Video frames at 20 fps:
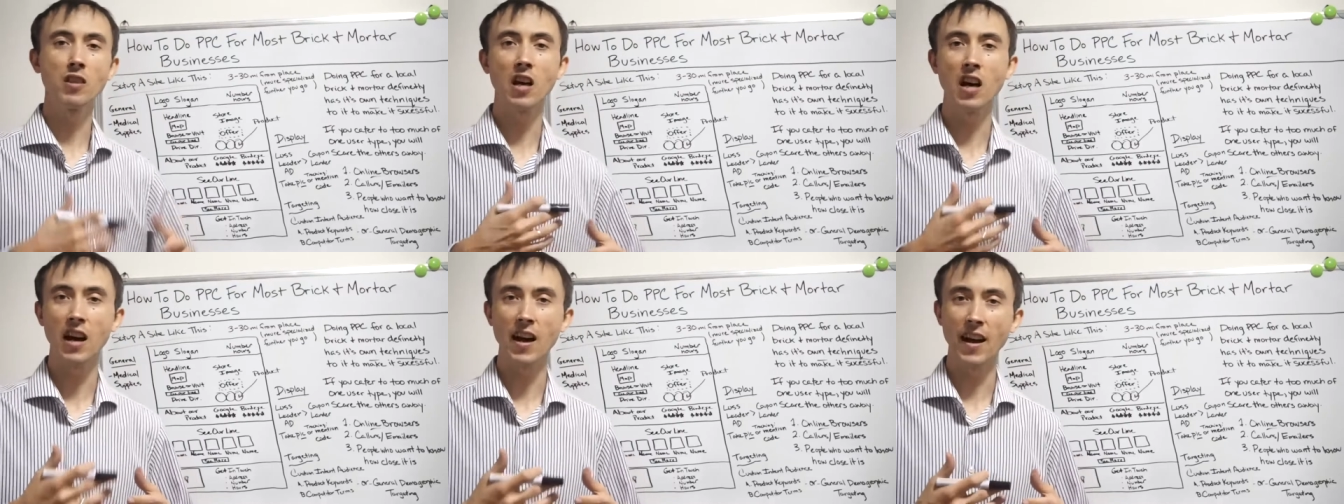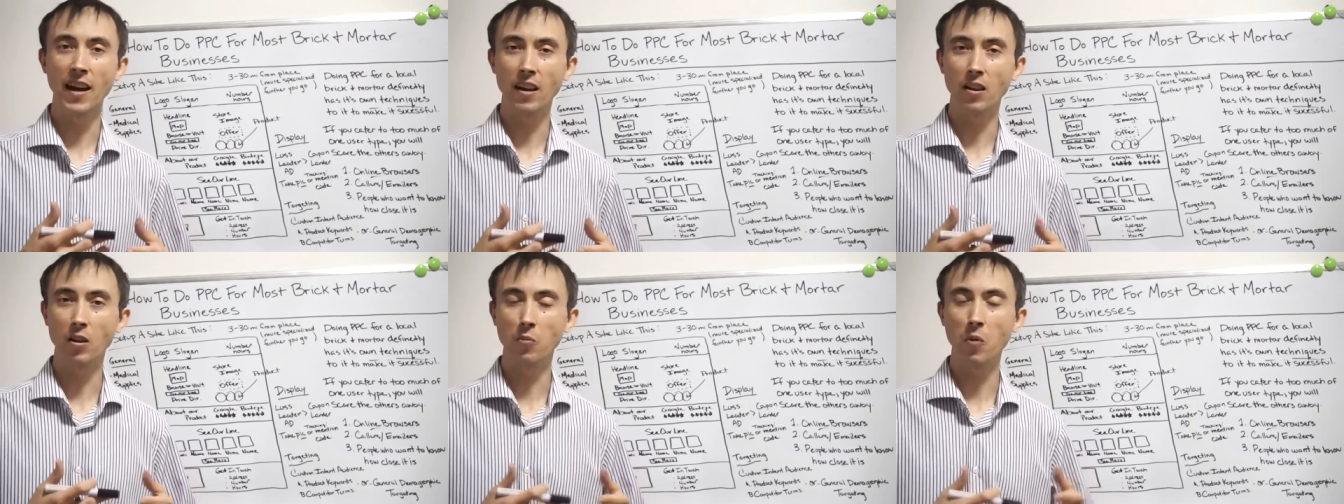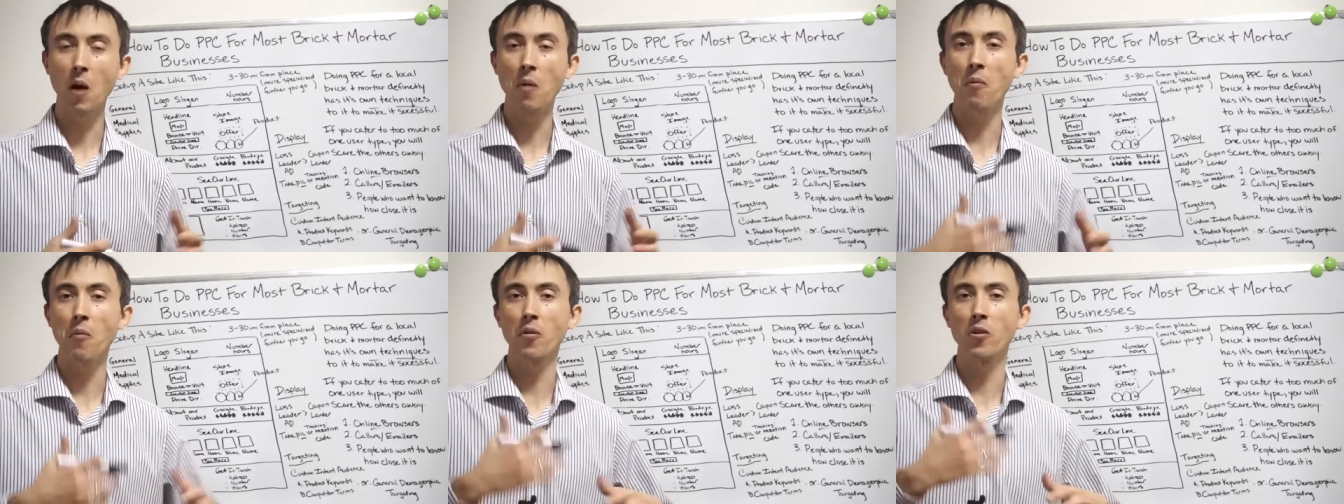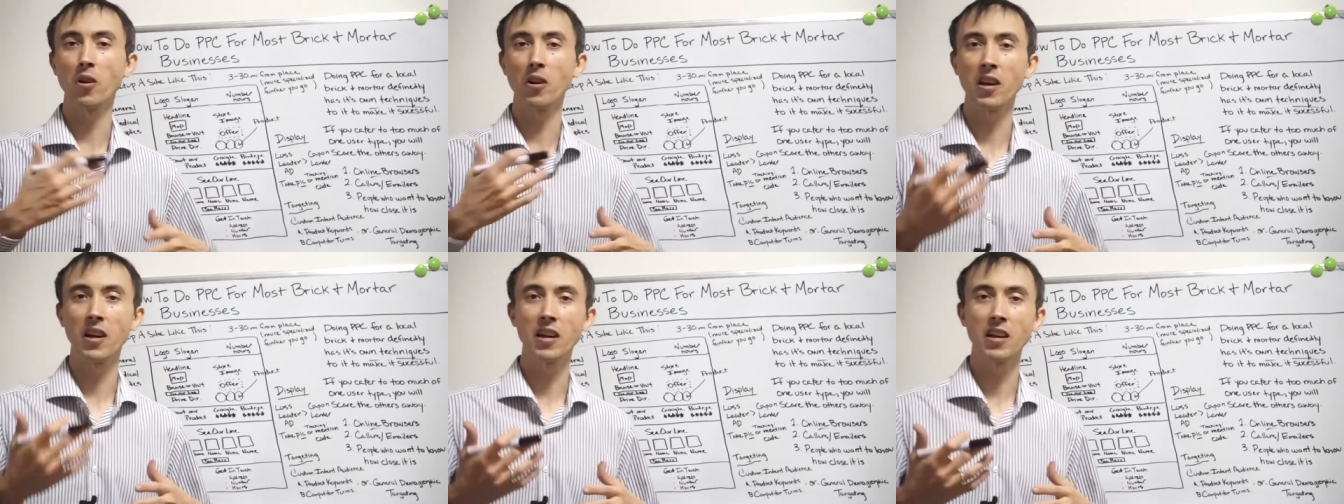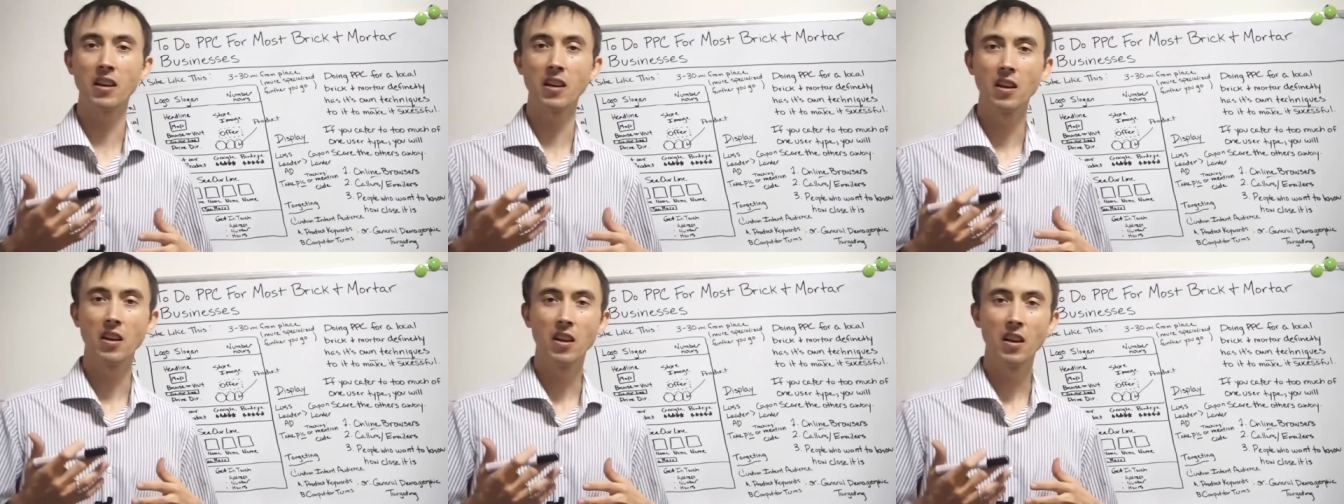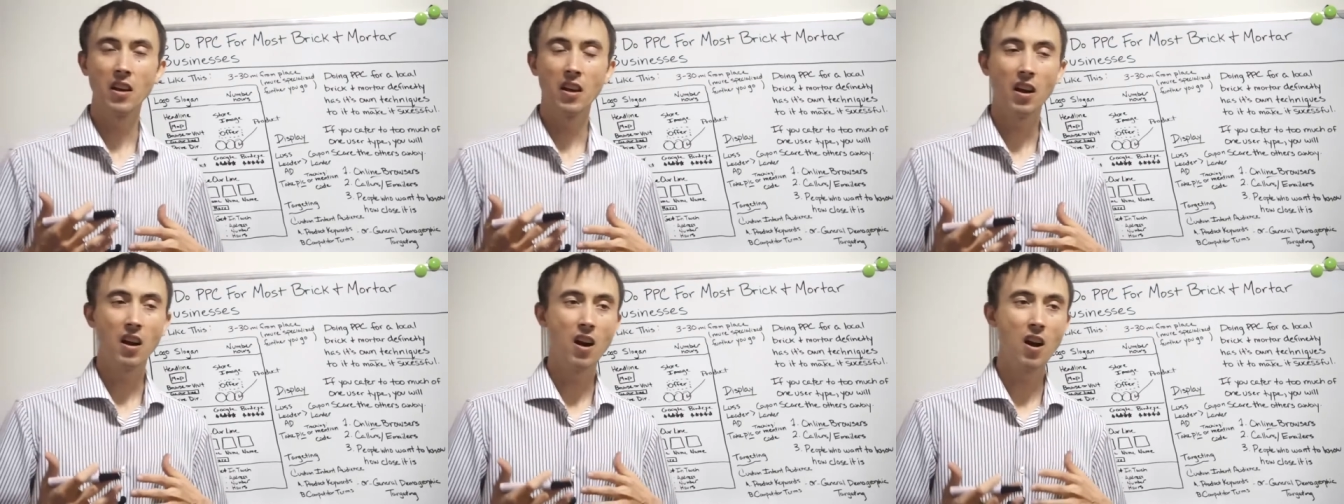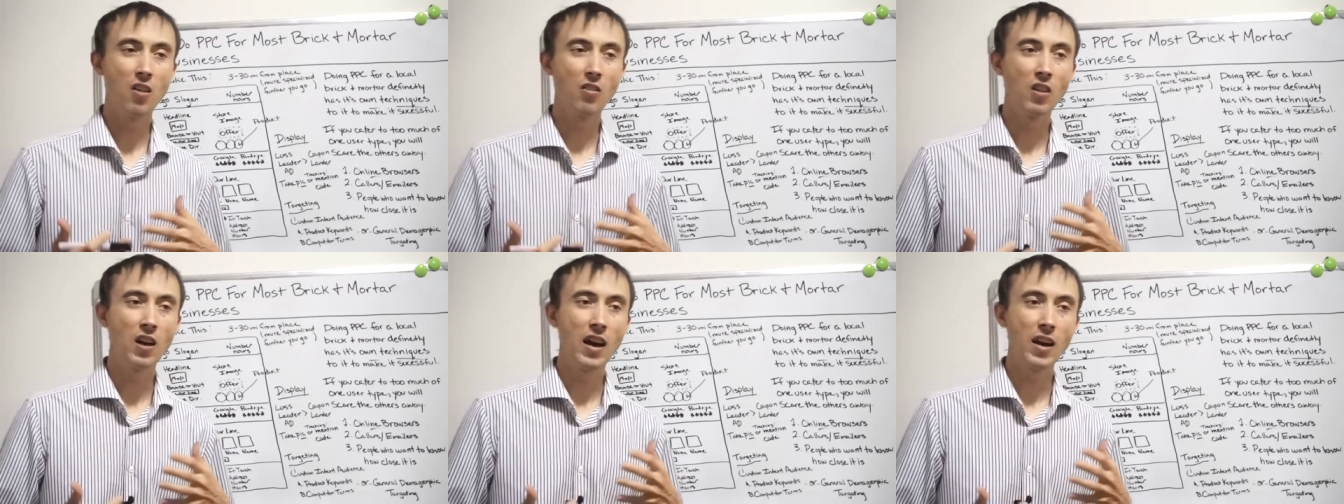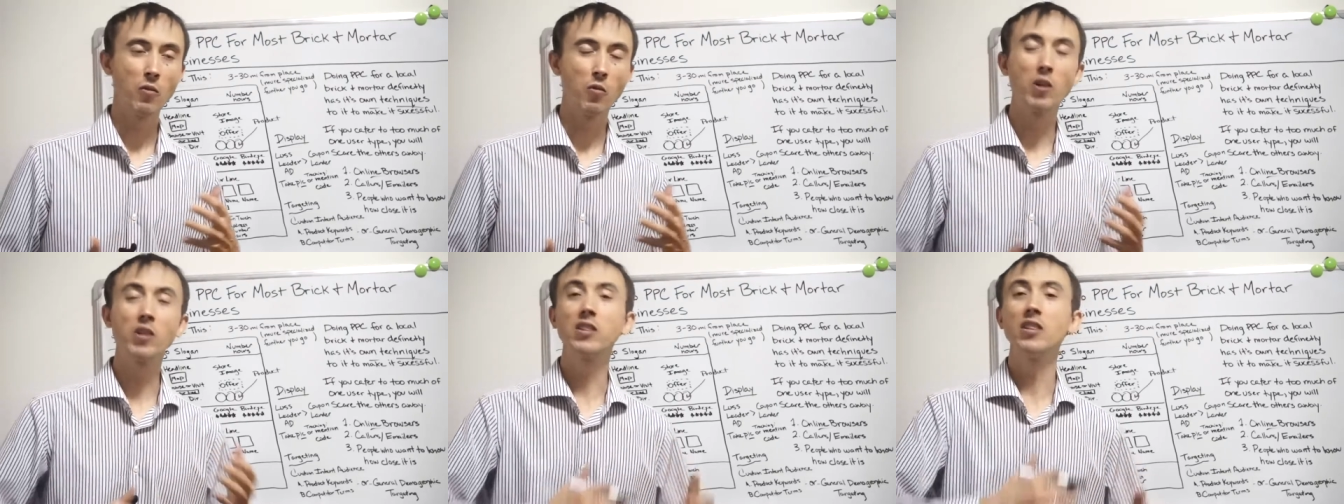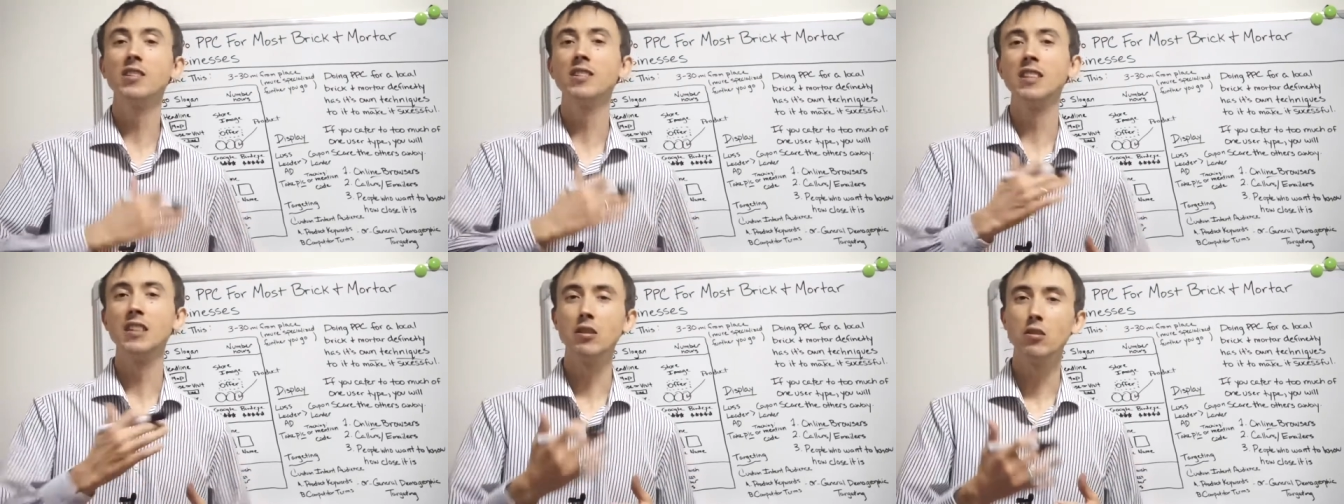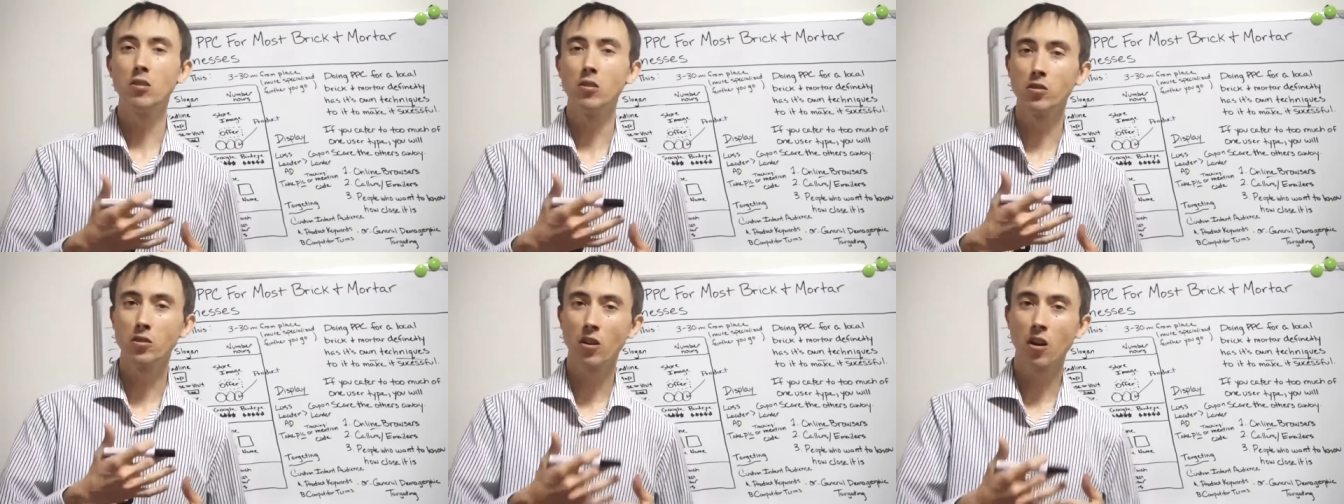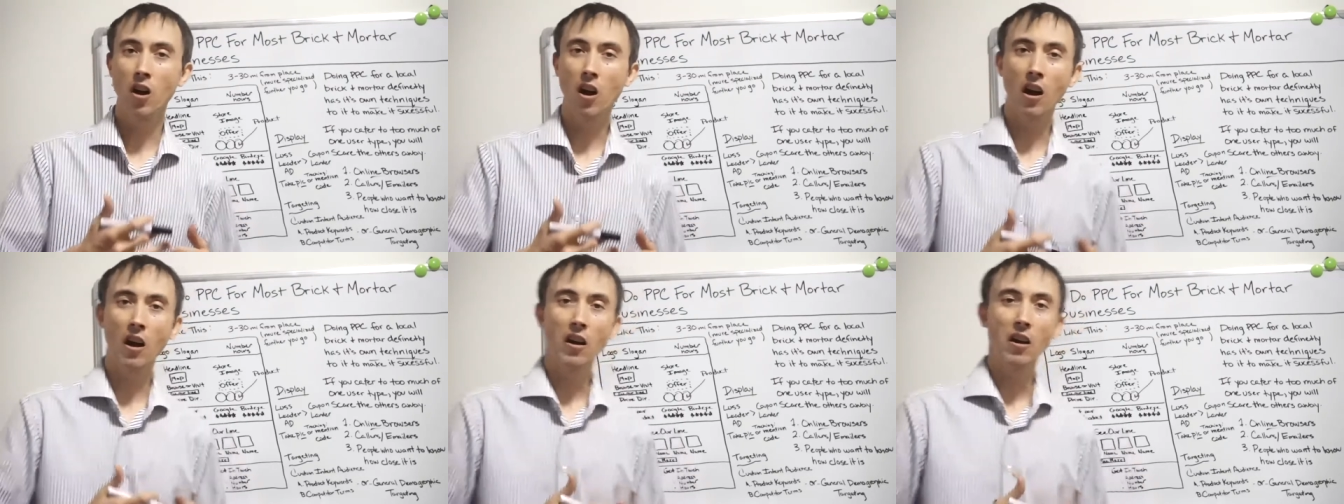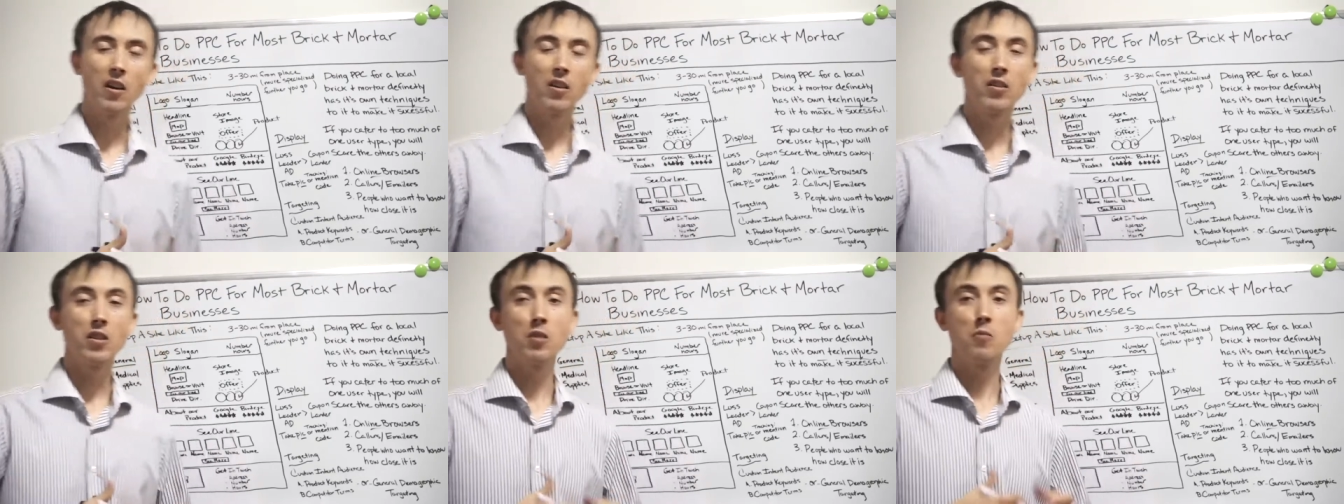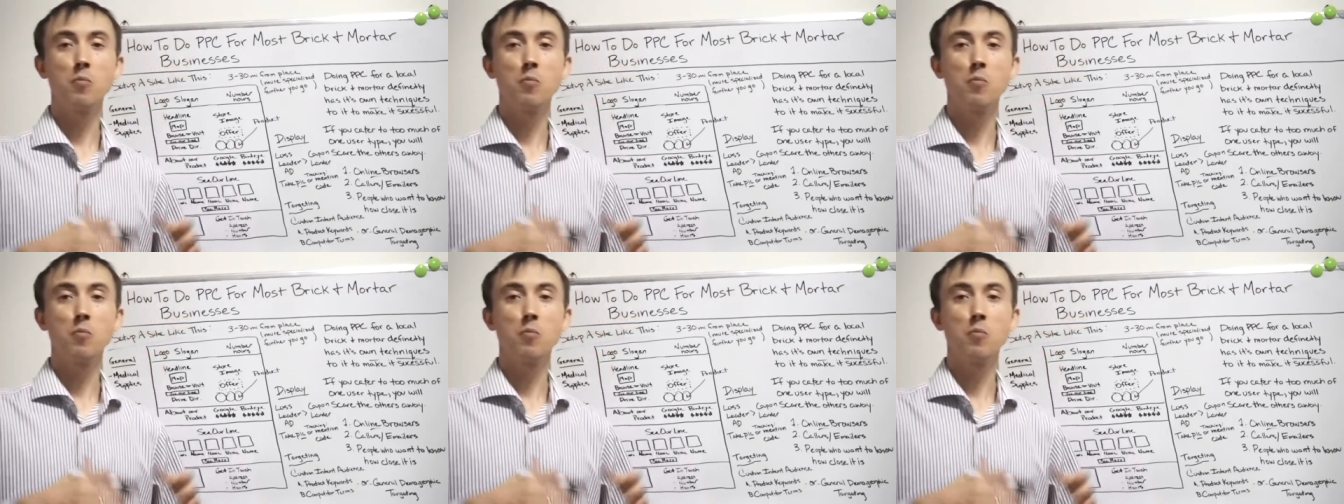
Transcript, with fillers: online, they're probably looking online what the deals are.